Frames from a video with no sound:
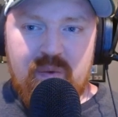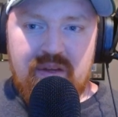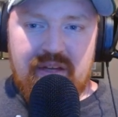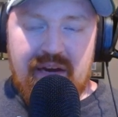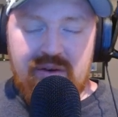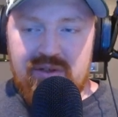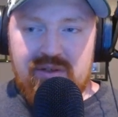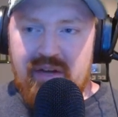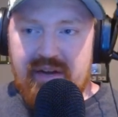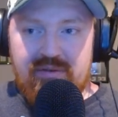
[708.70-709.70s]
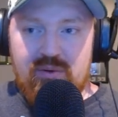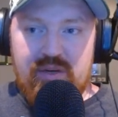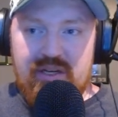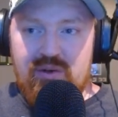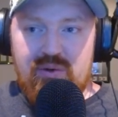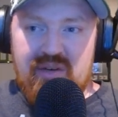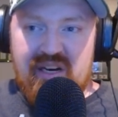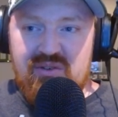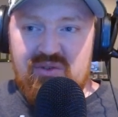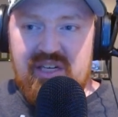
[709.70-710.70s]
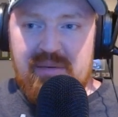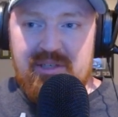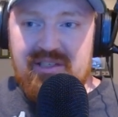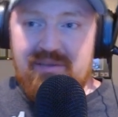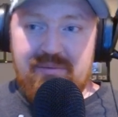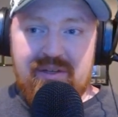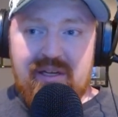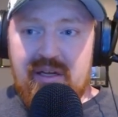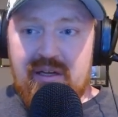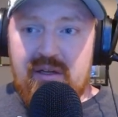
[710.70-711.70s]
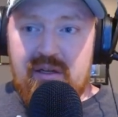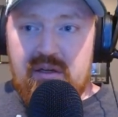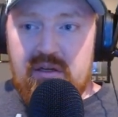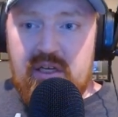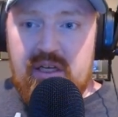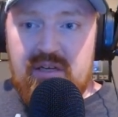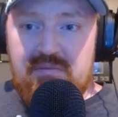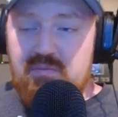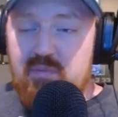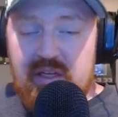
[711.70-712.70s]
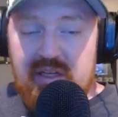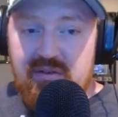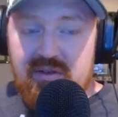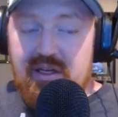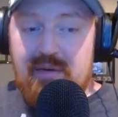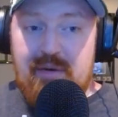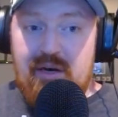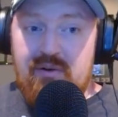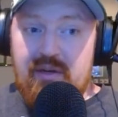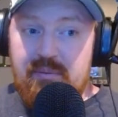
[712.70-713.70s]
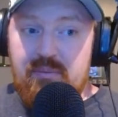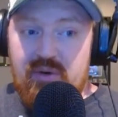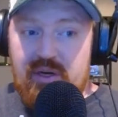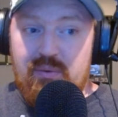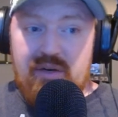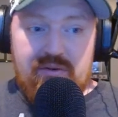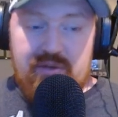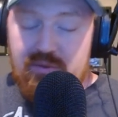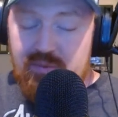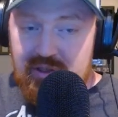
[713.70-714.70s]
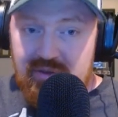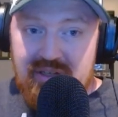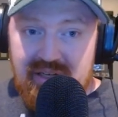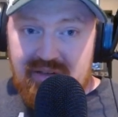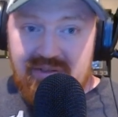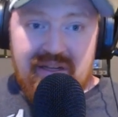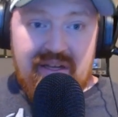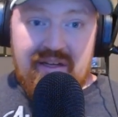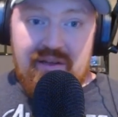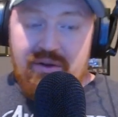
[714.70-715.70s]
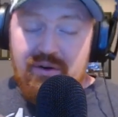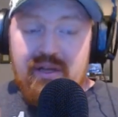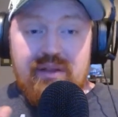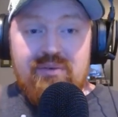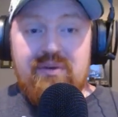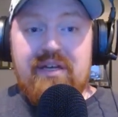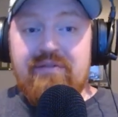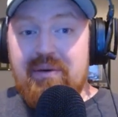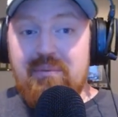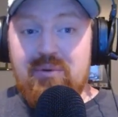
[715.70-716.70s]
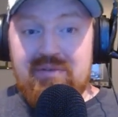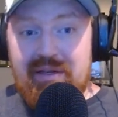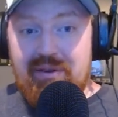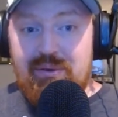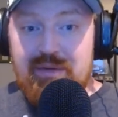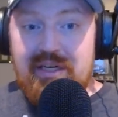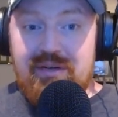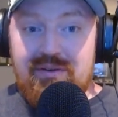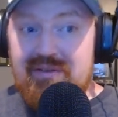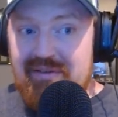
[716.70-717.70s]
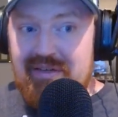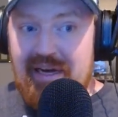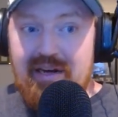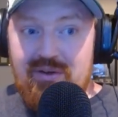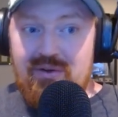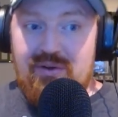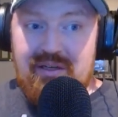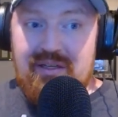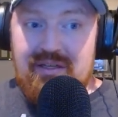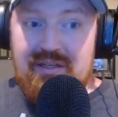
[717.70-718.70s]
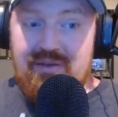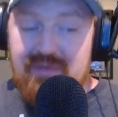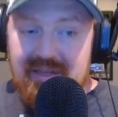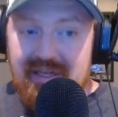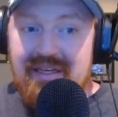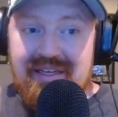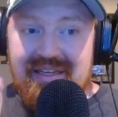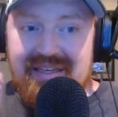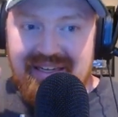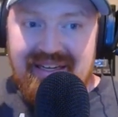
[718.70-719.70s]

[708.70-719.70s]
college. After winning two national championships, he needs to come out and play well. He really does. 33 fumbles in 3 years is not good. You need